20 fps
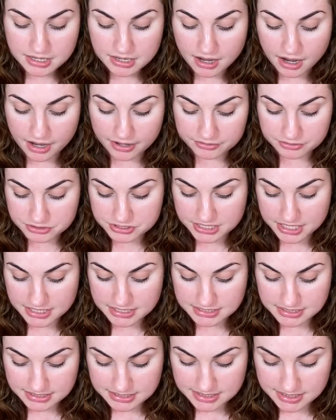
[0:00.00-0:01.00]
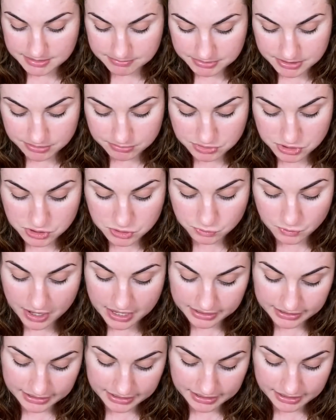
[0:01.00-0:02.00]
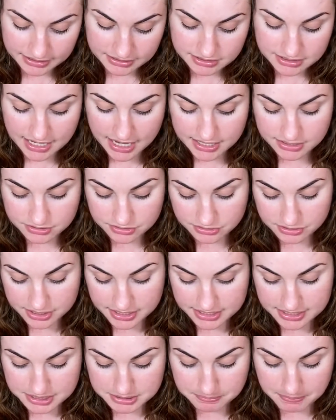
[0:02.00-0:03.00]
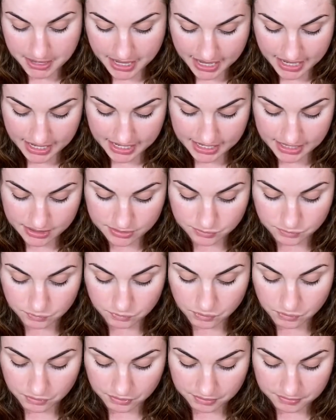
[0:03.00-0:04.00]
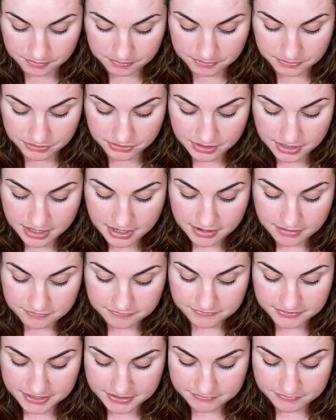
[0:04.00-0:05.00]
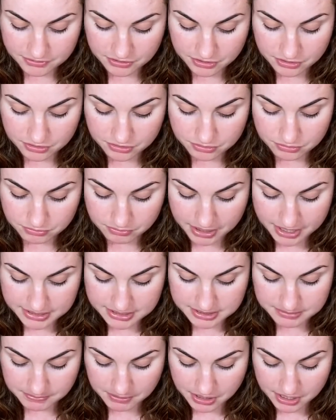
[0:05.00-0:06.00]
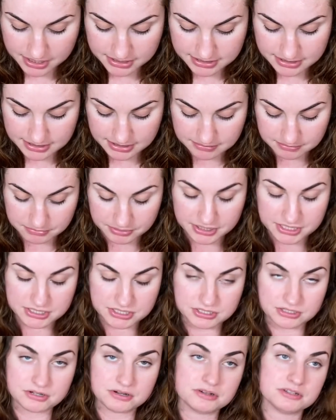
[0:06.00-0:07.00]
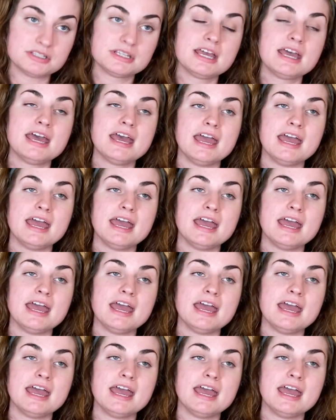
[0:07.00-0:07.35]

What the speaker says: Other signs and symptoms: swelling, tenderness, pain, warmth, fever, red spots, and blisters.